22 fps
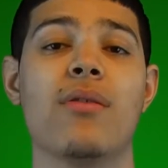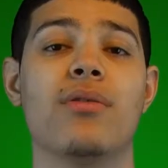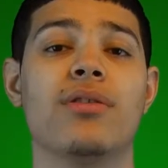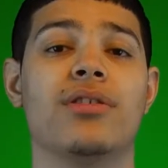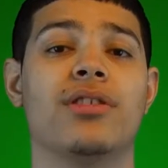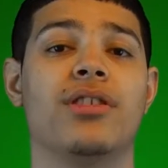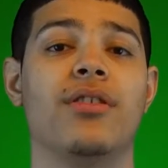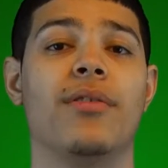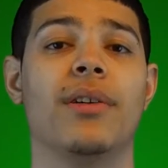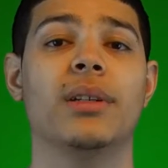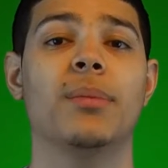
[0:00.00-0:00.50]

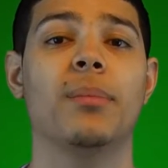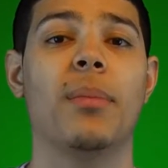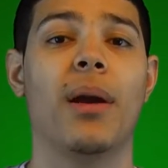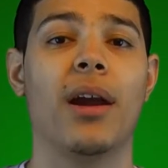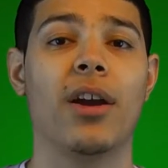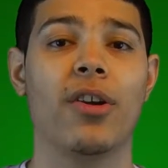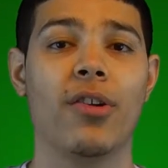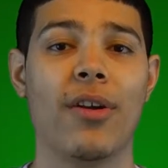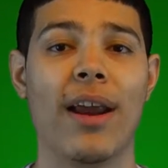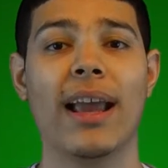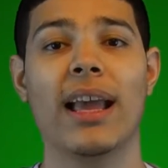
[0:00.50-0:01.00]
Hours, directed
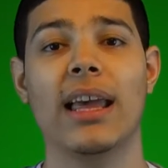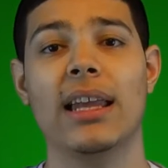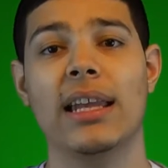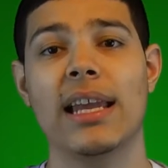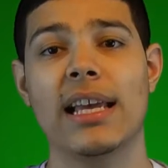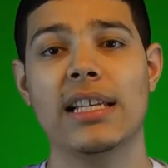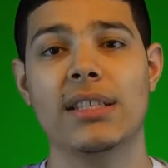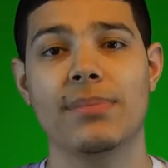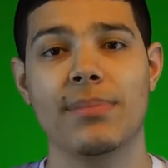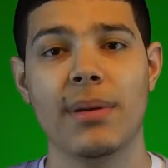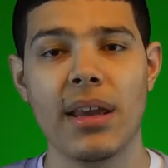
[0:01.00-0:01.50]
by Greg
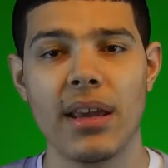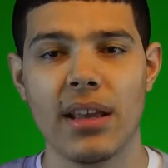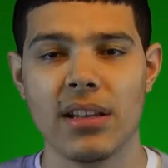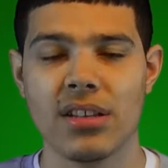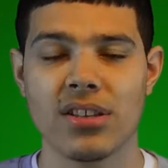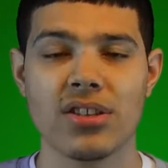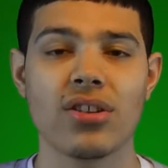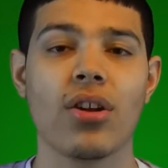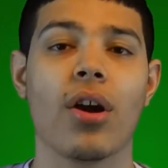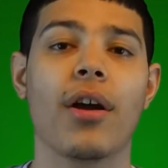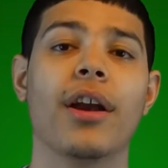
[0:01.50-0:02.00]
Gillespie
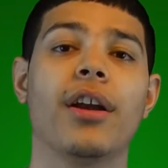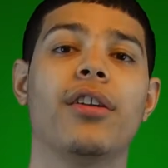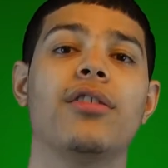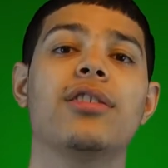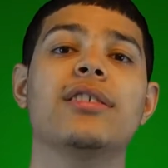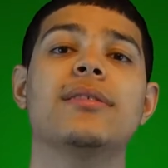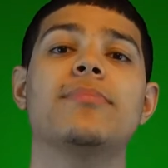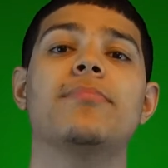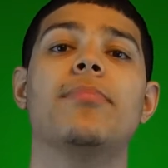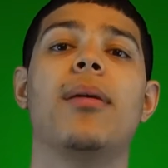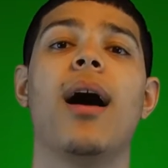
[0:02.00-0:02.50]
and starring
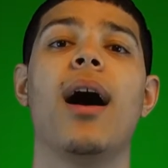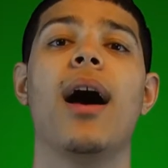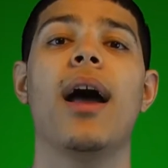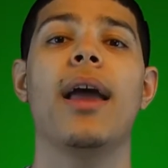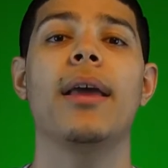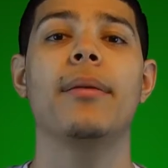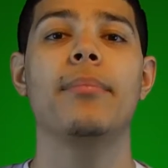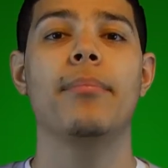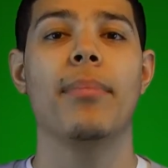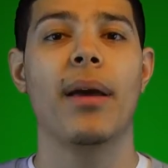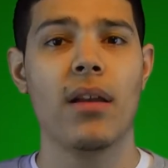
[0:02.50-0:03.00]
Chris
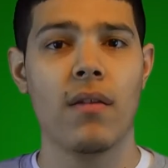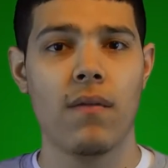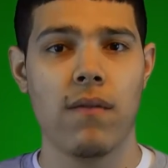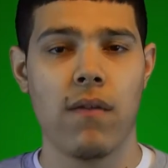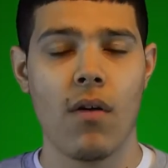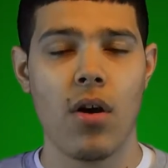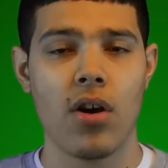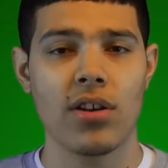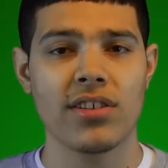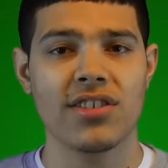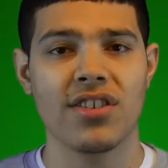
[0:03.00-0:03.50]
Pine, Ben
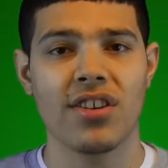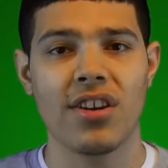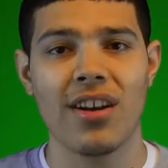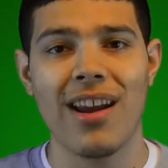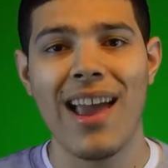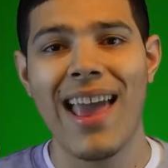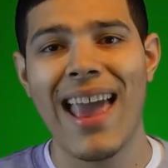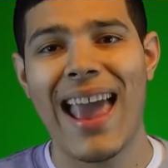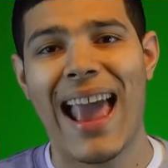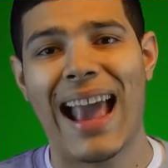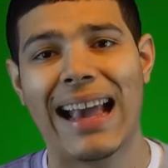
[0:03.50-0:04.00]

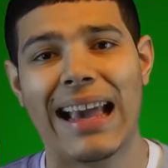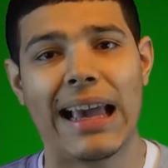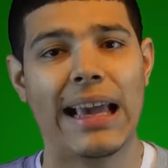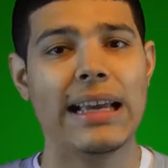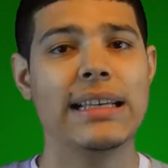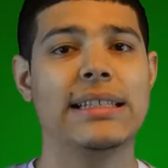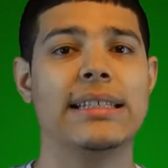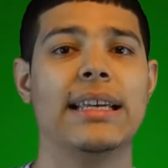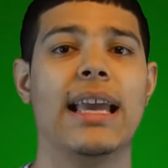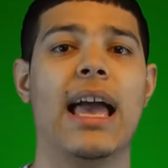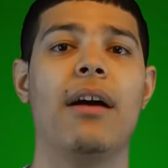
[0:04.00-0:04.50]
Foster, and
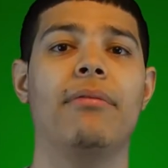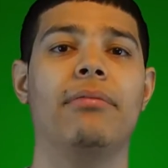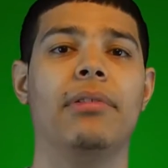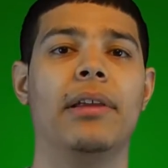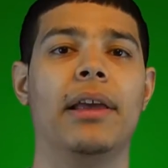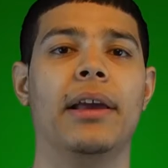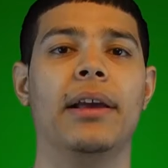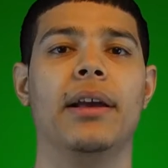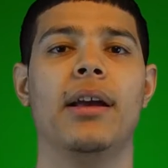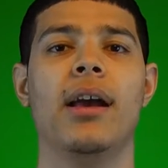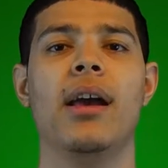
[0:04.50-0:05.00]
Casey
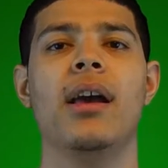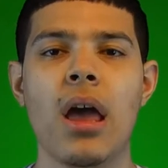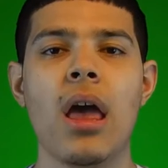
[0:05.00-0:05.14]
Affleck.